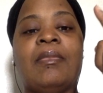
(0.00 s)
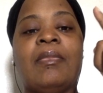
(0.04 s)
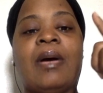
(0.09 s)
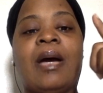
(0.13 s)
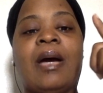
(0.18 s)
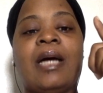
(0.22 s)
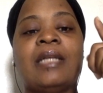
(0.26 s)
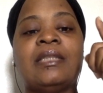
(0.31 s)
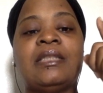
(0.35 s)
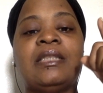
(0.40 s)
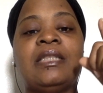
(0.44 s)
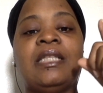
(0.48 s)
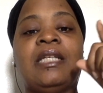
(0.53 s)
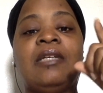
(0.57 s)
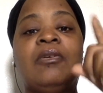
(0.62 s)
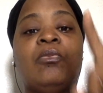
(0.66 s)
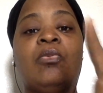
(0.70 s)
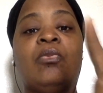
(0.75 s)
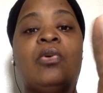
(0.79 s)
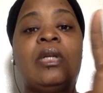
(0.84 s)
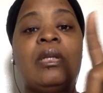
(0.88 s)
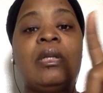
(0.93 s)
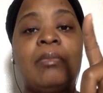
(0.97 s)
I seen
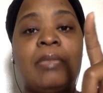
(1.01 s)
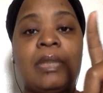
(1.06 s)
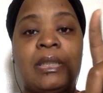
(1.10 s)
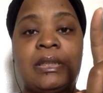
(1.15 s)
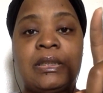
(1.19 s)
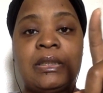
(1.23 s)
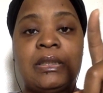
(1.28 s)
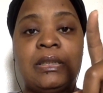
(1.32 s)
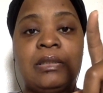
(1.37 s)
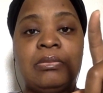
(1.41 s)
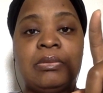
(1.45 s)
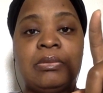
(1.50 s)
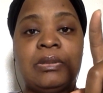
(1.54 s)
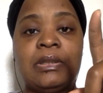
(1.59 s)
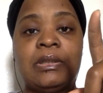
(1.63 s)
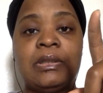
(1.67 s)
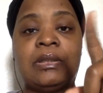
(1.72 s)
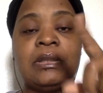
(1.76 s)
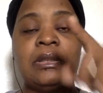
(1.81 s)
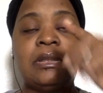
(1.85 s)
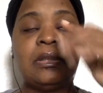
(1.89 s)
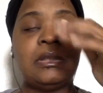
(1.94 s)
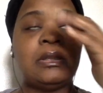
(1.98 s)
one of my
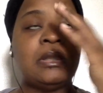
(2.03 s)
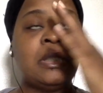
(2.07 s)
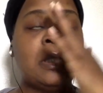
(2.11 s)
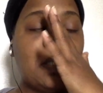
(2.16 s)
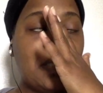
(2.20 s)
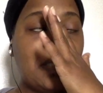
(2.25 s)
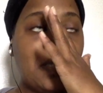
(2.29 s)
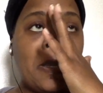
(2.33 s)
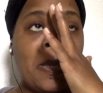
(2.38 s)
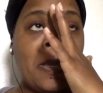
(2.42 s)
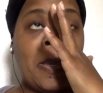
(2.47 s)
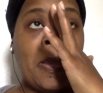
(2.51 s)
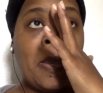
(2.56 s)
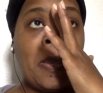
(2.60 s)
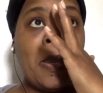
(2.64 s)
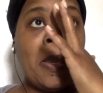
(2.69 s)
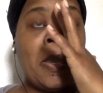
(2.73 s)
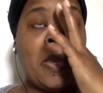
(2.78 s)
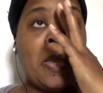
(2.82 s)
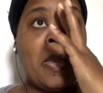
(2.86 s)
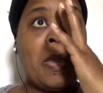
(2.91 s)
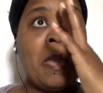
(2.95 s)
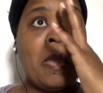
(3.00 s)
siblings
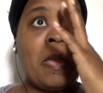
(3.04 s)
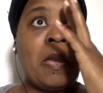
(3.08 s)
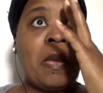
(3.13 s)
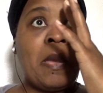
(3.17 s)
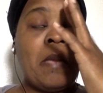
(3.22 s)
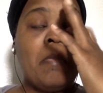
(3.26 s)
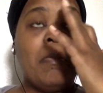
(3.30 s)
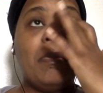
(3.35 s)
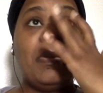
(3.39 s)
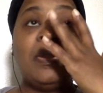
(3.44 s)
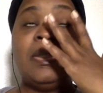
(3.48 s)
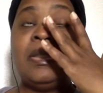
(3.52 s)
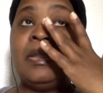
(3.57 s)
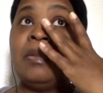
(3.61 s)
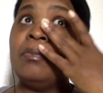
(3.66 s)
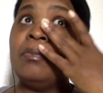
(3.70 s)
but